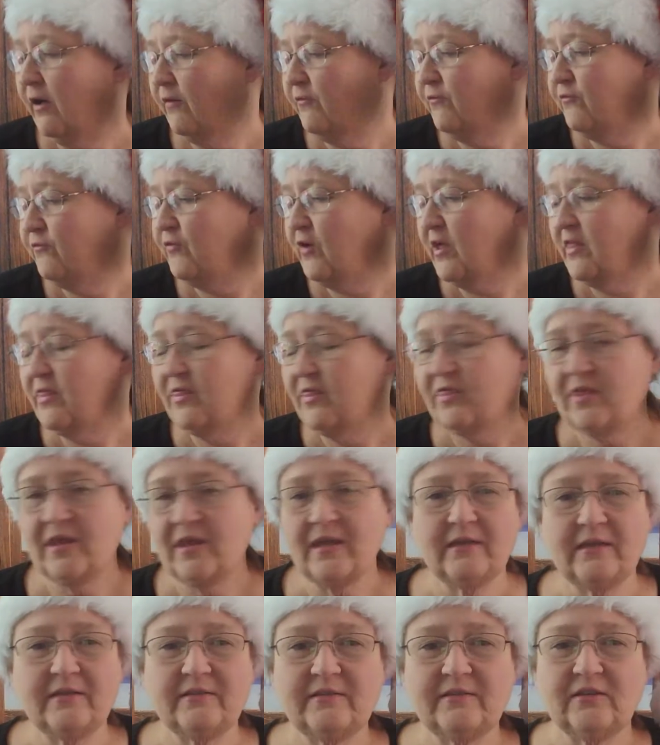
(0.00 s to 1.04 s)
fun
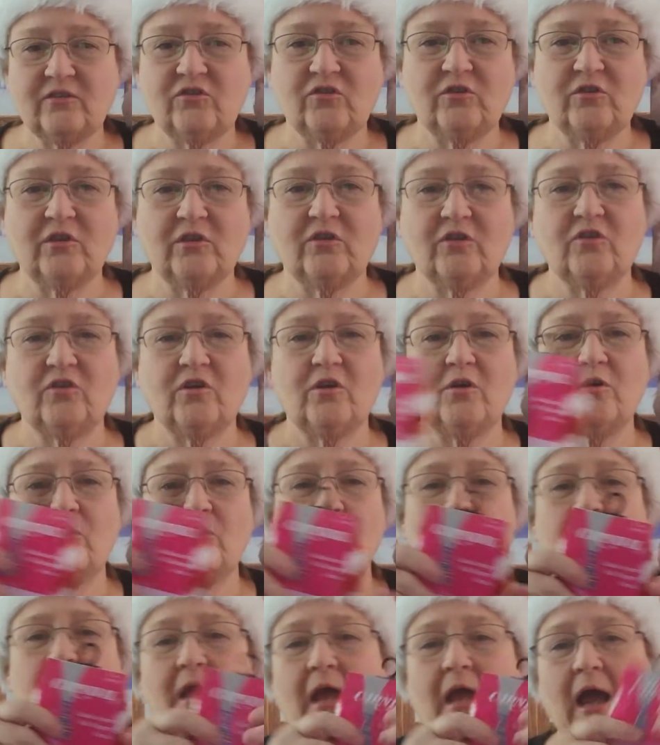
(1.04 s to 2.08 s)
things that you can
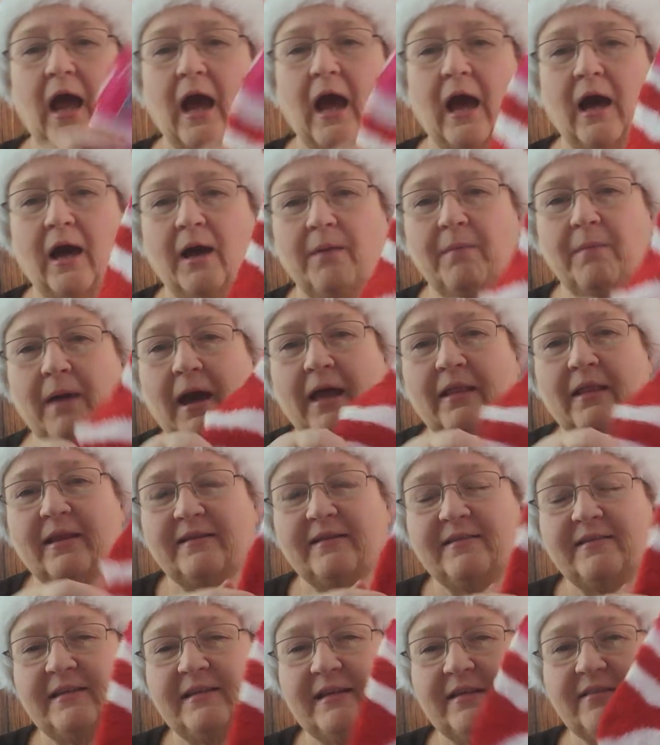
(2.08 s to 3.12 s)
do. I
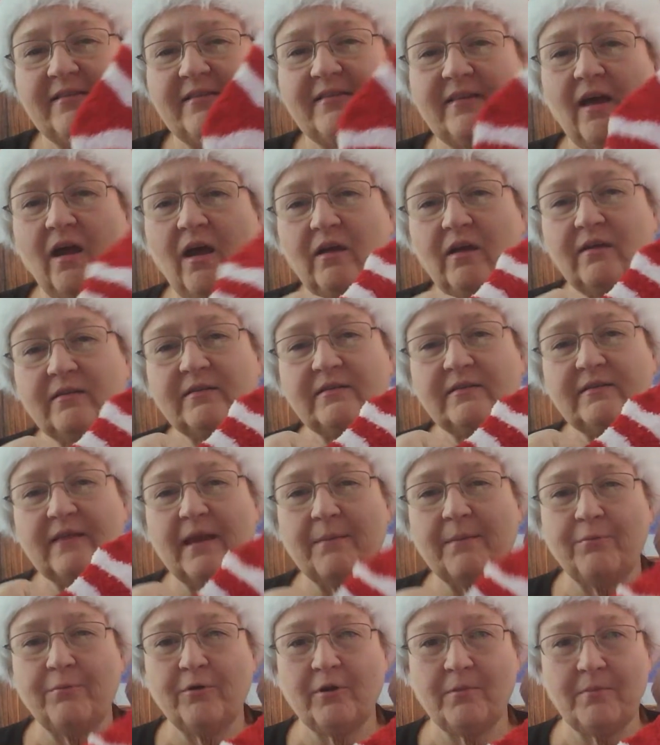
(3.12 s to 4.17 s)
like to get socks
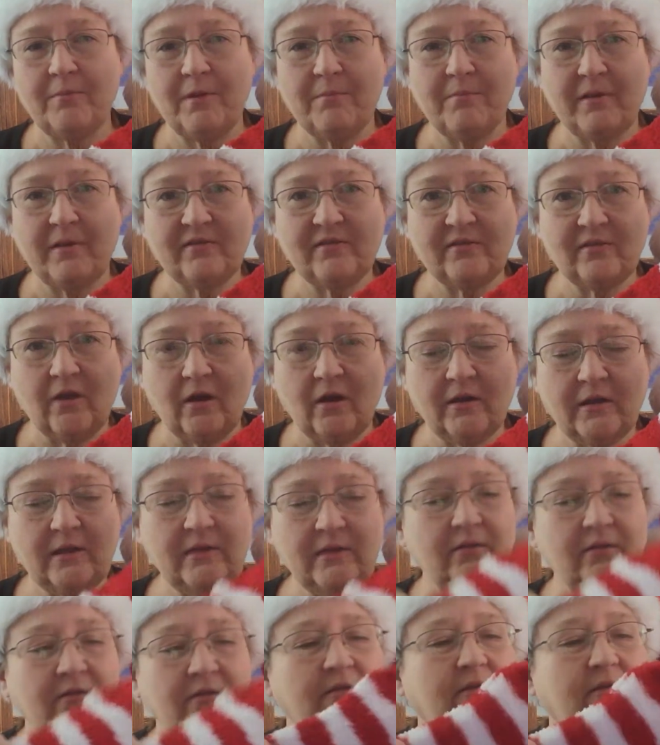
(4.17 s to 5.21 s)
and put them in my
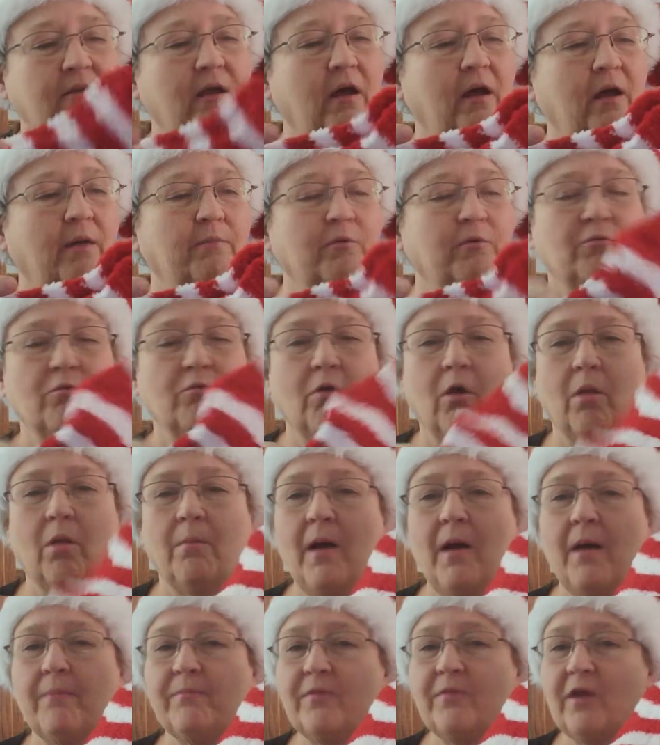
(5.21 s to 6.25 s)
stockings. You can roll
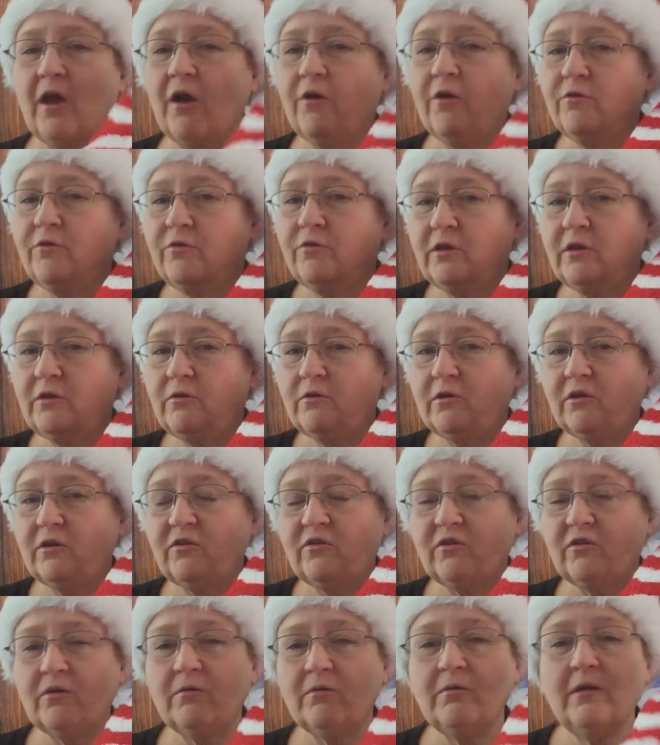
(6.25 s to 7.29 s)
them up. The other thing you can
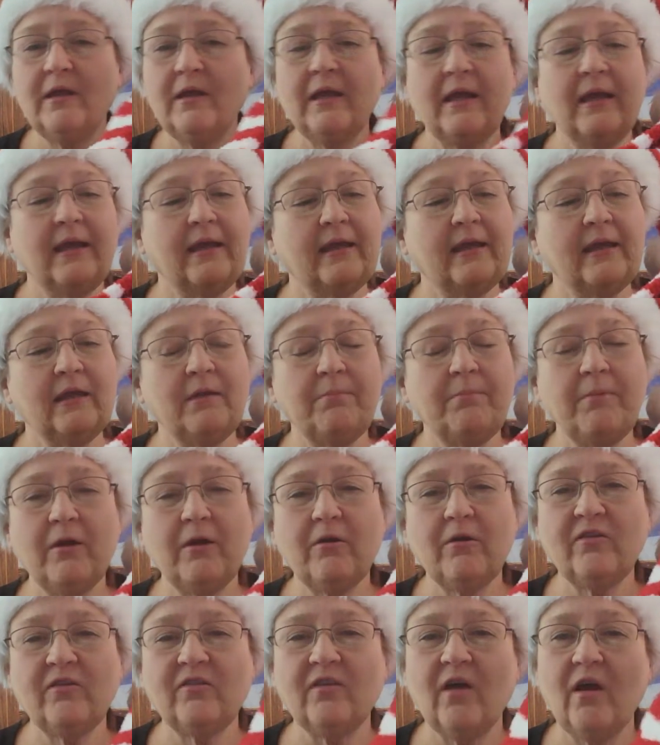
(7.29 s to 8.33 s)
do, get a
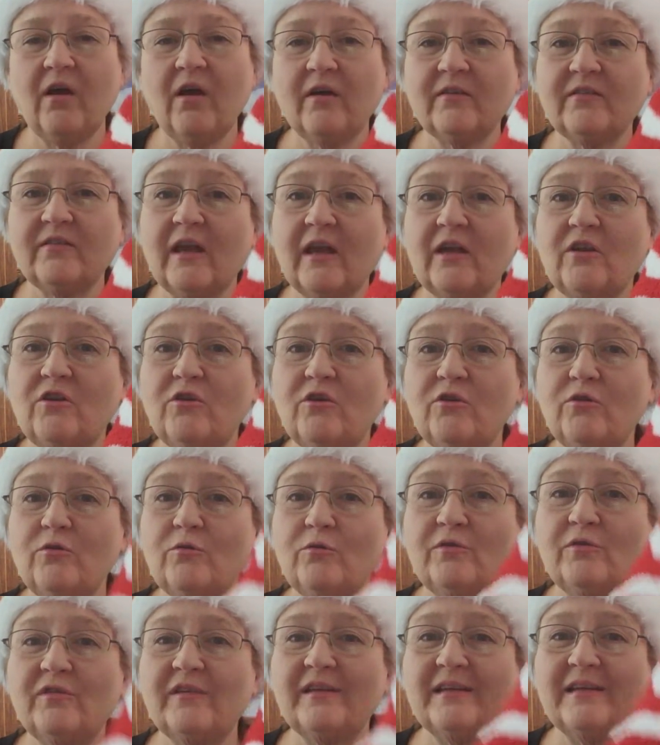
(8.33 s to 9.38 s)
pair of socks and
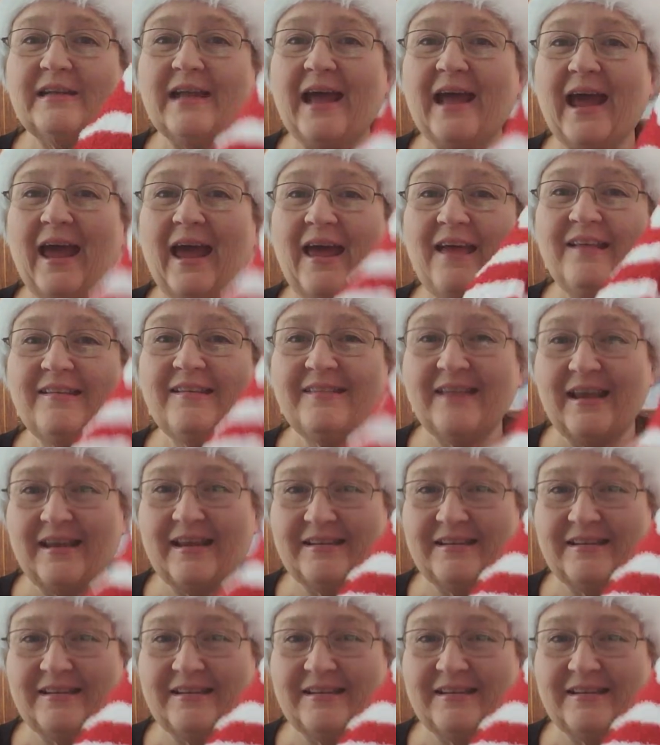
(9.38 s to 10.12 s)
use it as a